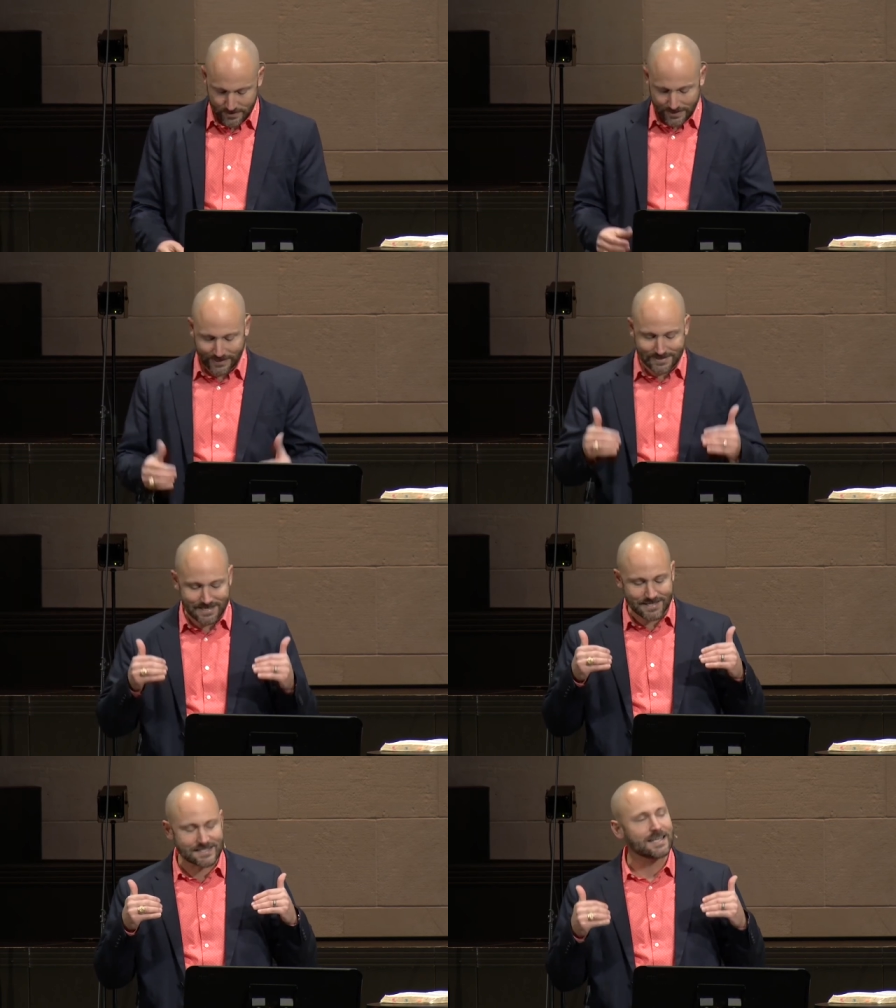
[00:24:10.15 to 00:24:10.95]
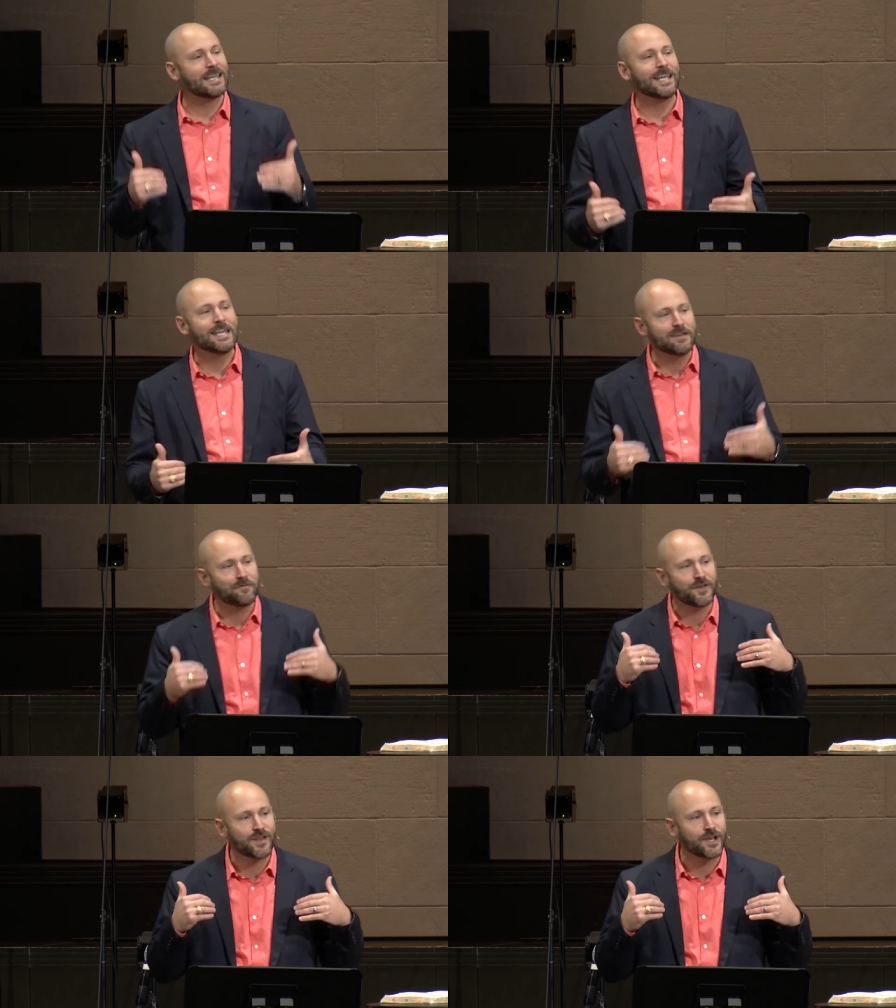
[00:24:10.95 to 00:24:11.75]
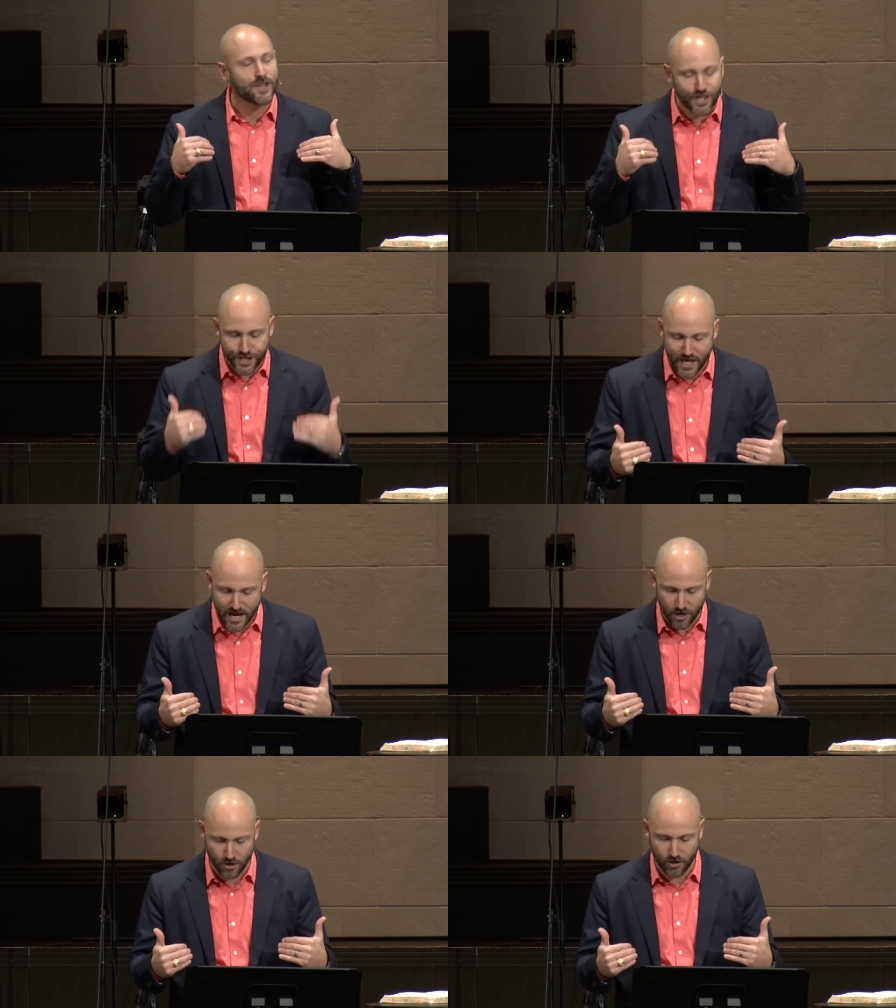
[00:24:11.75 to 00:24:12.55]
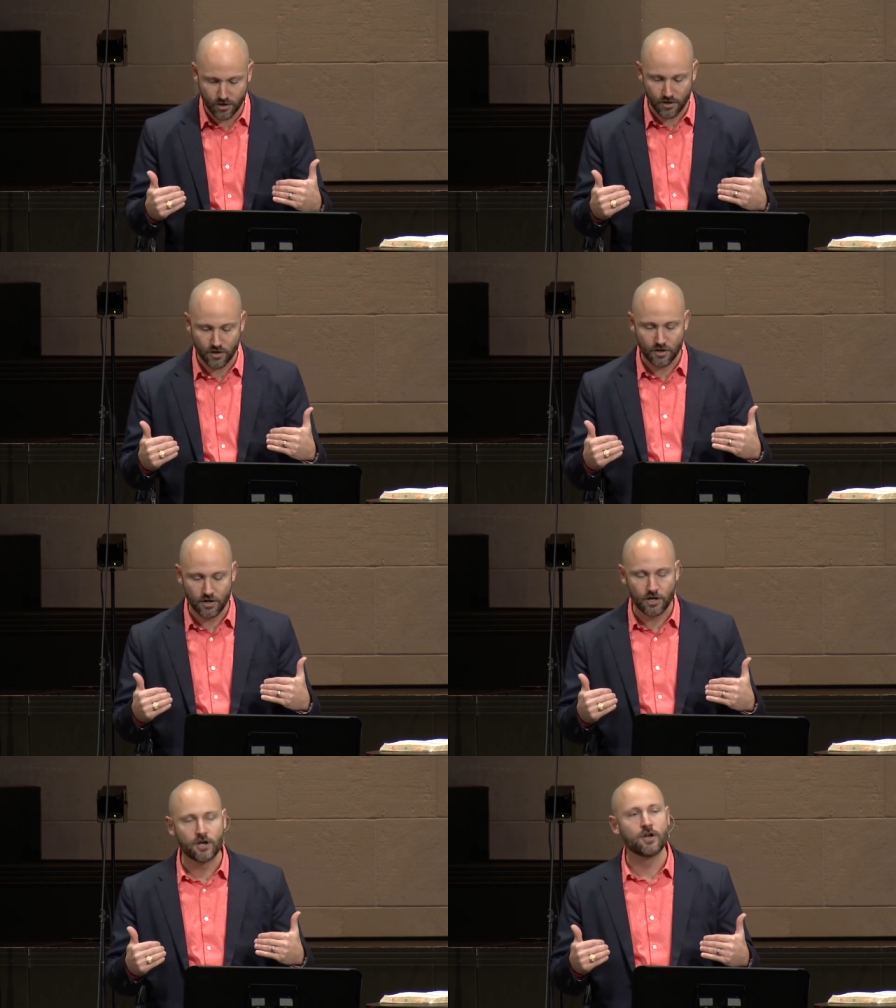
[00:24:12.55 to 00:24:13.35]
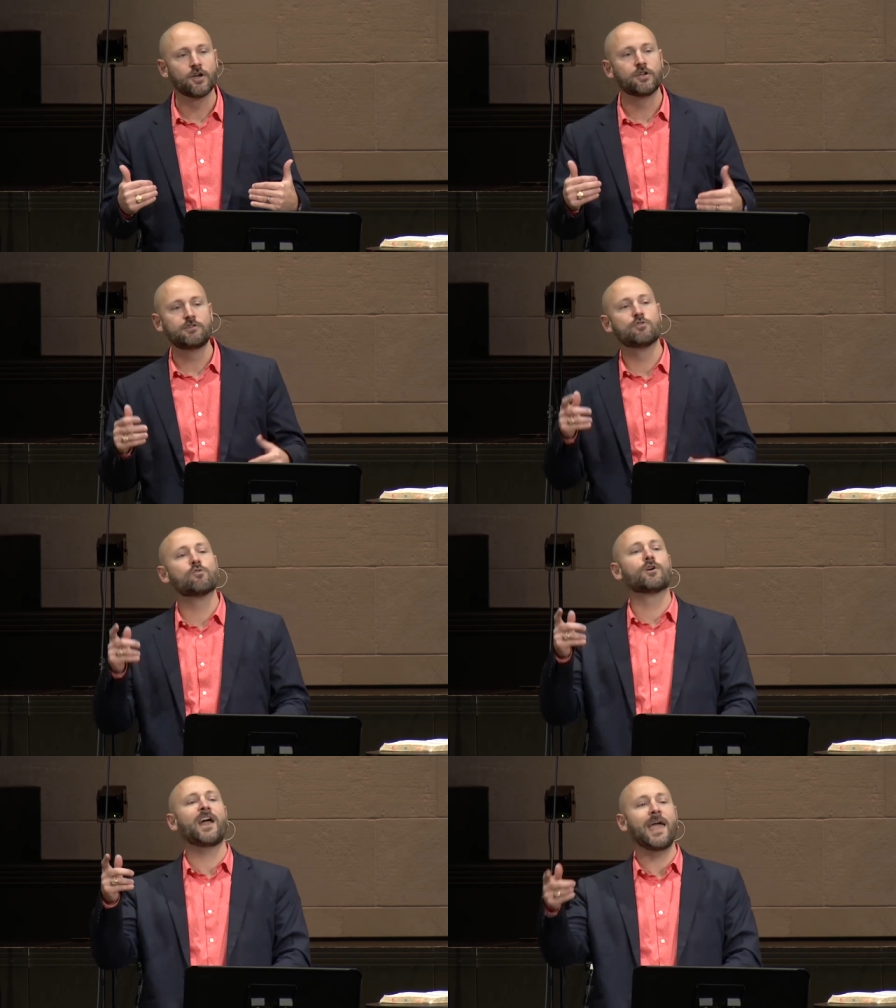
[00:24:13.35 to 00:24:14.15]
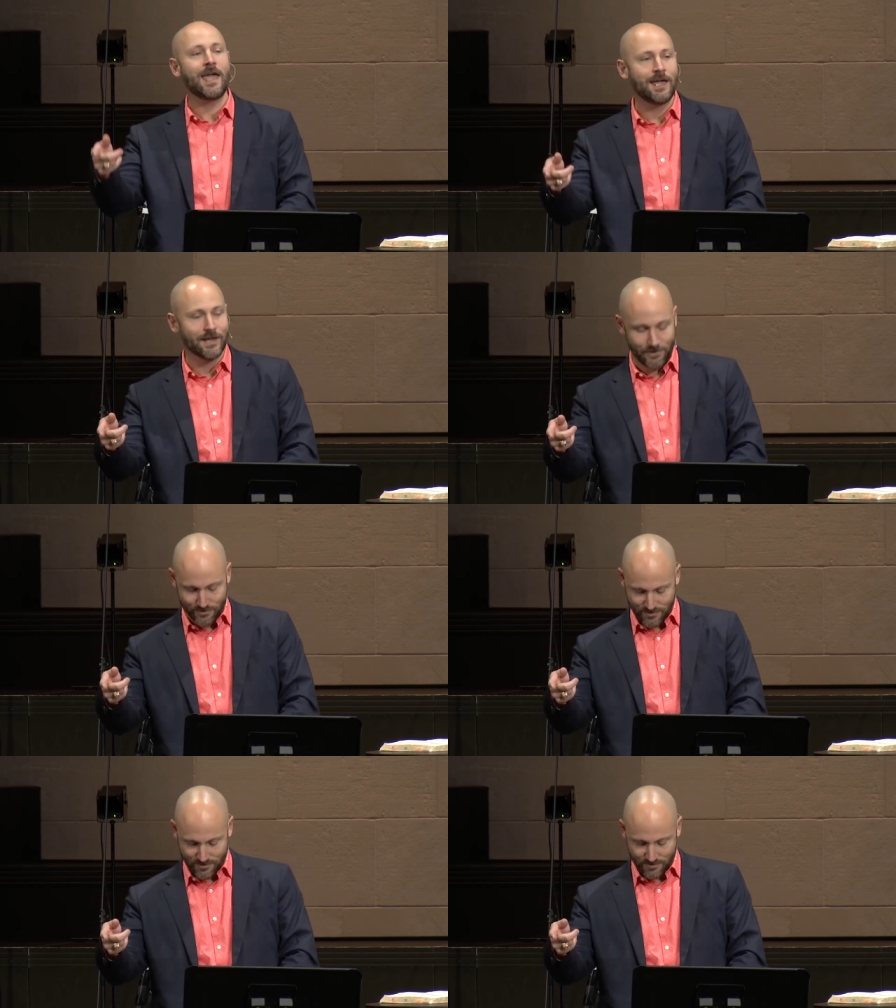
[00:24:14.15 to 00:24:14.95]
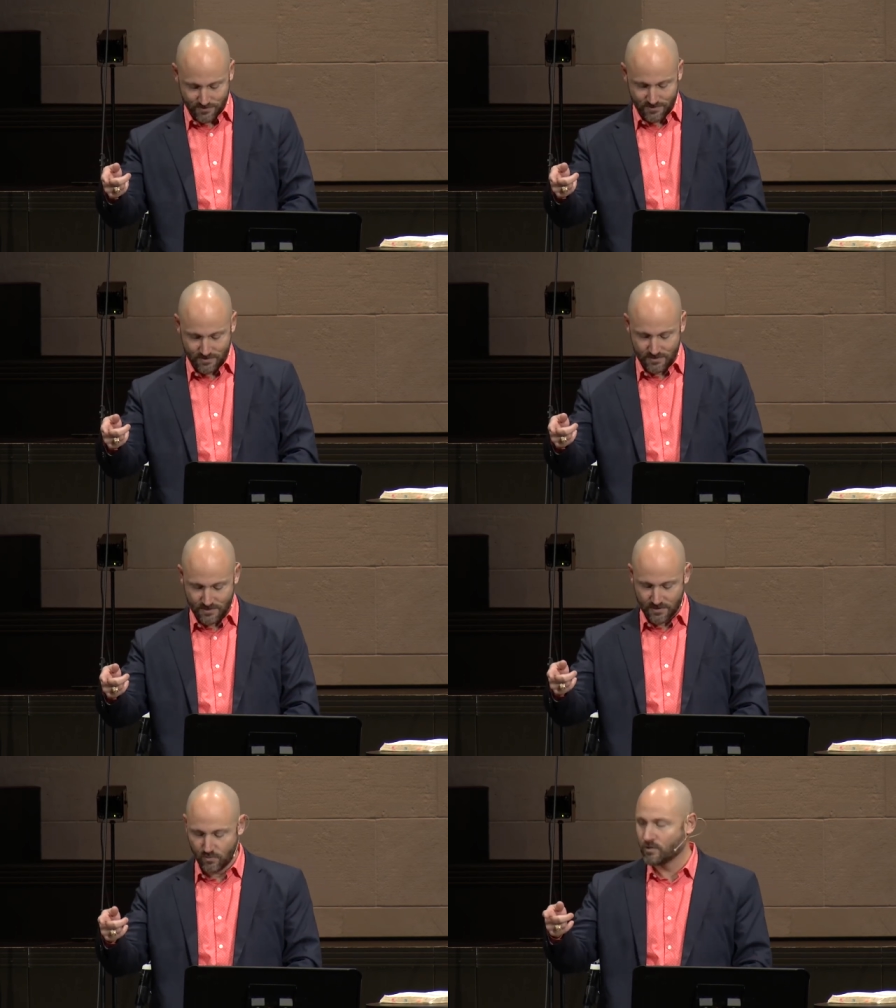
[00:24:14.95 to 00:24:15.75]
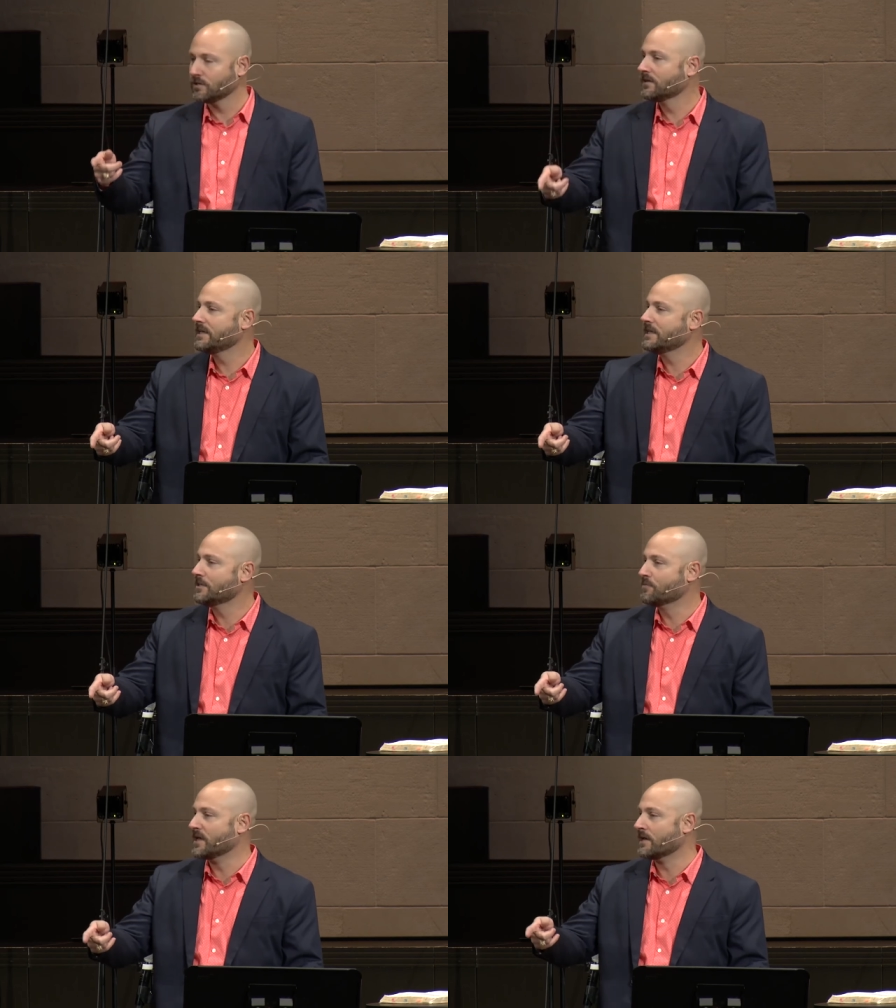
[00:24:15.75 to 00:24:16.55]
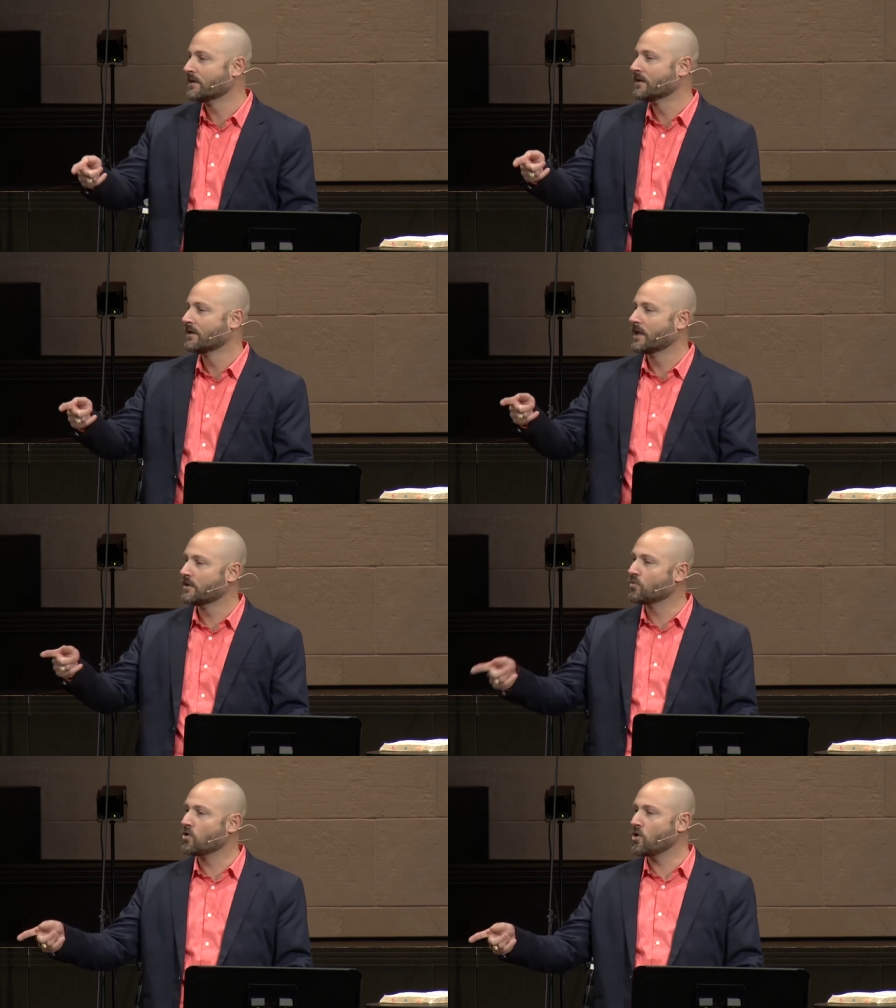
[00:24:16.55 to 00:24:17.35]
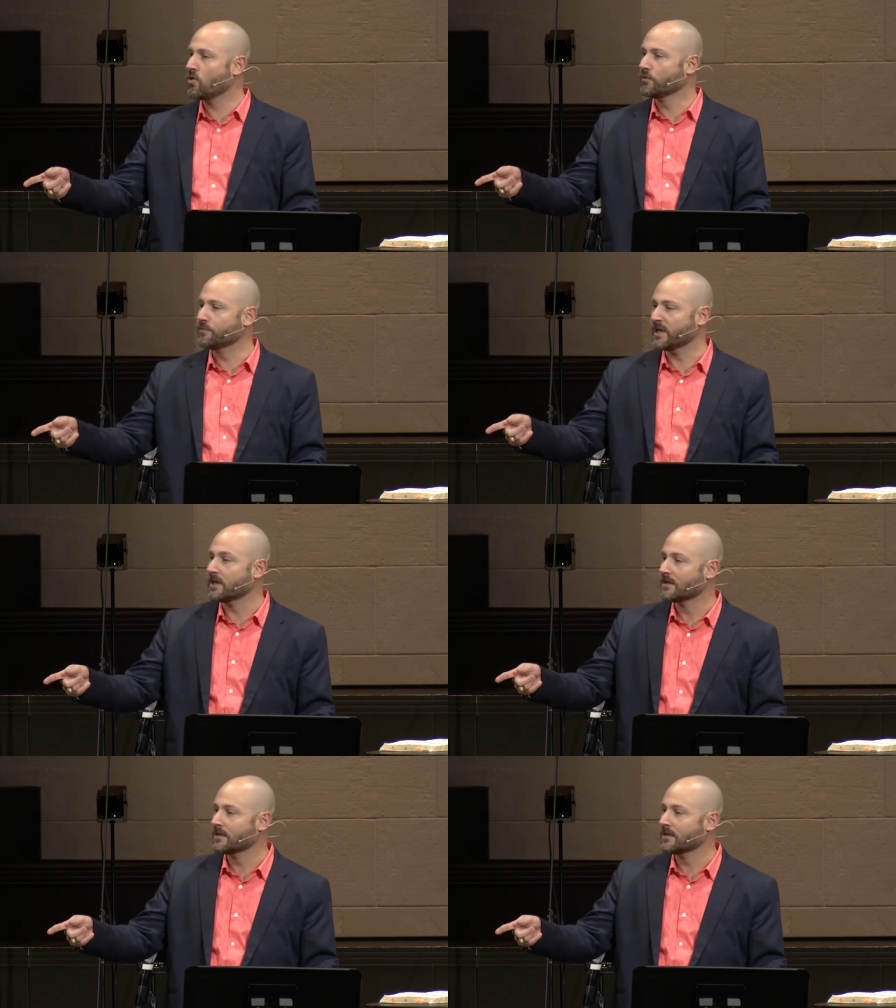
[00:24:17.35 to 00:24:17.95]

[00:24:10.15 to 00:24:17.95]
He says, Even there, your hand will lead me and will hold me.